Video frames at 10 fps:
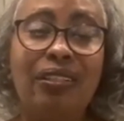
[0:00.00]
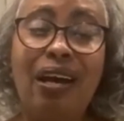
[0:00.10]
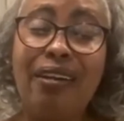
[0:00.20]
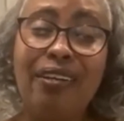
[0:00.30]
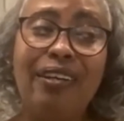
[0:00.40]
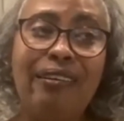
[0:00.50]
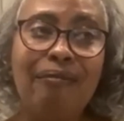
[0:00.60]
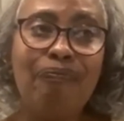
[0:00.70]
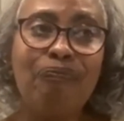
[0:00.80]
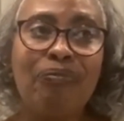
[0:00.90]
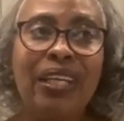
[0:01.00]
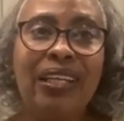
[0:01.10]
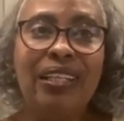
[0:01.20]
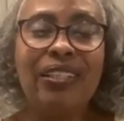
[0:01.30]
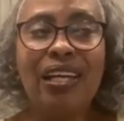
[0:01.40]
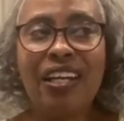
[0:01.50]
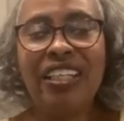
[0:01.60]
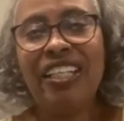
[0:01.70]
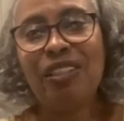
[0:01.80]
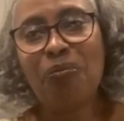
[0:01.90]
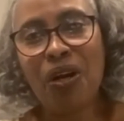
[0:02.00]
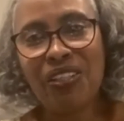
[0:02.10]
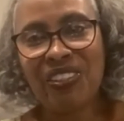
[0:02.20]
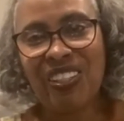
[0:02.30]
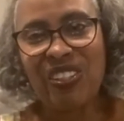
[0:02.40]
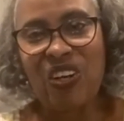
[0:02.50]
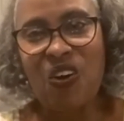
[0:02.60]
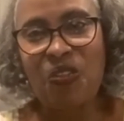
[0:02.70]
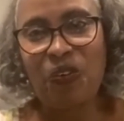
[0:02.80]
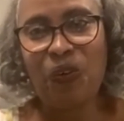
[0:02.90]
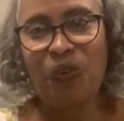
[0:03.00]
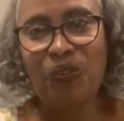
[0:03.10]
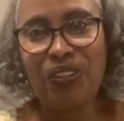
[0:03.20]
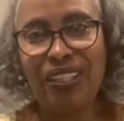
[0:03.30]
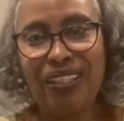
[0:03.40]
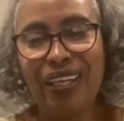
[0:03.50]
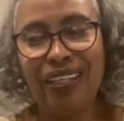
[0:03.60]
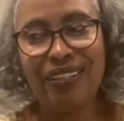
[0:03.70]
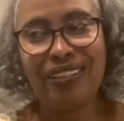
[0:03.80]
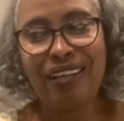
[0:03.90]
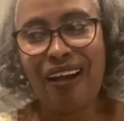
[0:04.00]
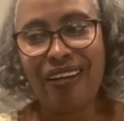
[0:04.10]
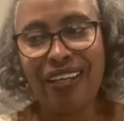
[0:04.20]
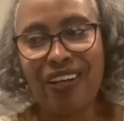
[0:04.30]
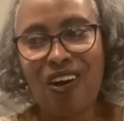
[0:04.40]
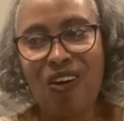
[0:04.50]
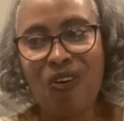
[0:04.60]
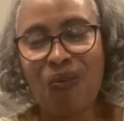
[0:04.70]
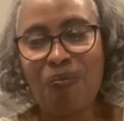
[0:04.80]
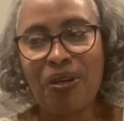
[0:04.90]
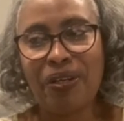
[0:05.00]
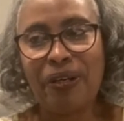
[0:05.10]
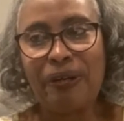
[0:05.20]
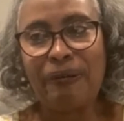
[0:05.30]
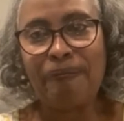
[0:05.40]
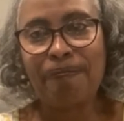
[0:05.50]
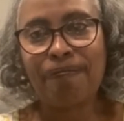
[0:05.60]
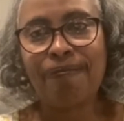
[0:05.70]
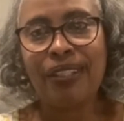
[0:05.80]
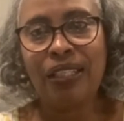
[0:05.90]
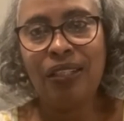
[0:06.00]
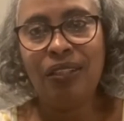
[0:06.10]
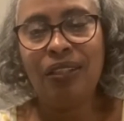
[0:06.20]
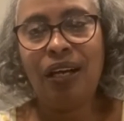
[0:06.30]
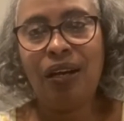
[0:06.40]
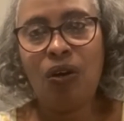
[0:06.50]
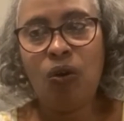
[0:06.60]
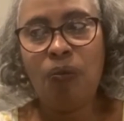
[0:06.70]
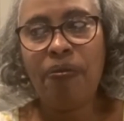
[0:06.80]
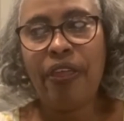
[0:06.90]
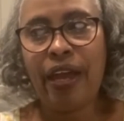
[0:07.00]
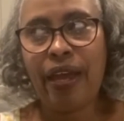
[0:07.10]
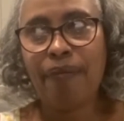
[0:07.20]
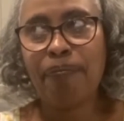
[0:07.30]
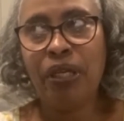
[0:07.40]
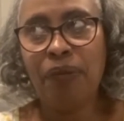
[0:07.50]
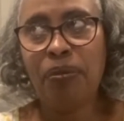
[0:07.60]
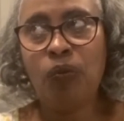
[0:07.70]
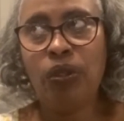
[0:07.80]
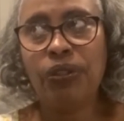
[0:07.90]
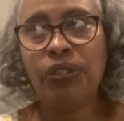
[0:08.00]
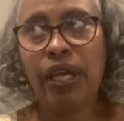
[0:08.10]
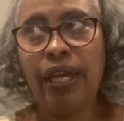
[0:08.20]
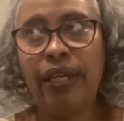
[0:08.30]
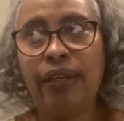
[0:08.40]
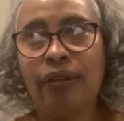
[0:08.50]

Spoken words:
not an easy process to go through. It's not at all. But I hope that people will take